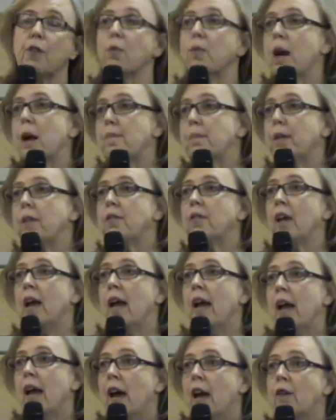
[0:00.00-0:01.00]
for weapons,
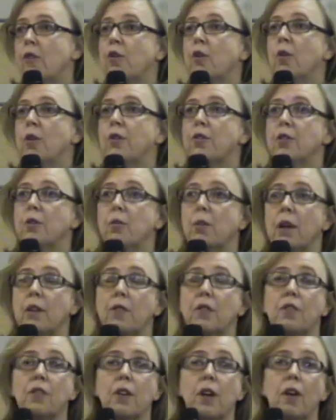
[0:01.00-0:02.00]
and of course the
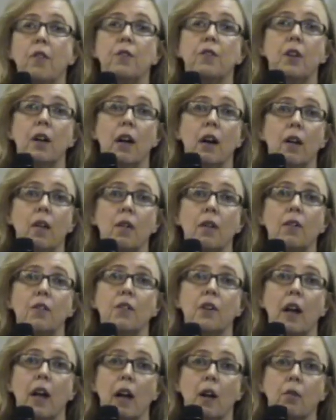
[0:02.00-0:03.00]
risks of
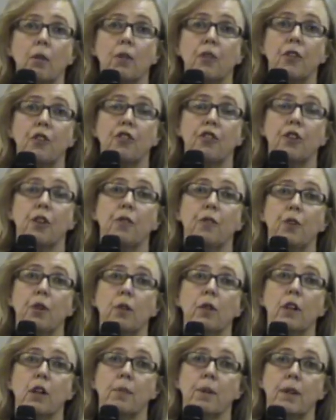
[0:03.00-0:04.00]
terrorist acquisition of
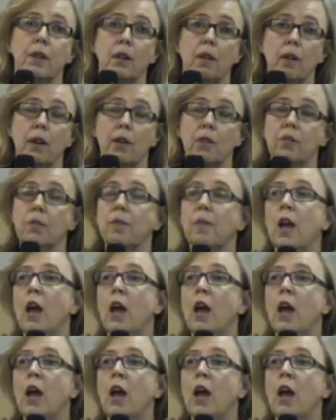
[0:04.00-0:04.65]
nuclear materials.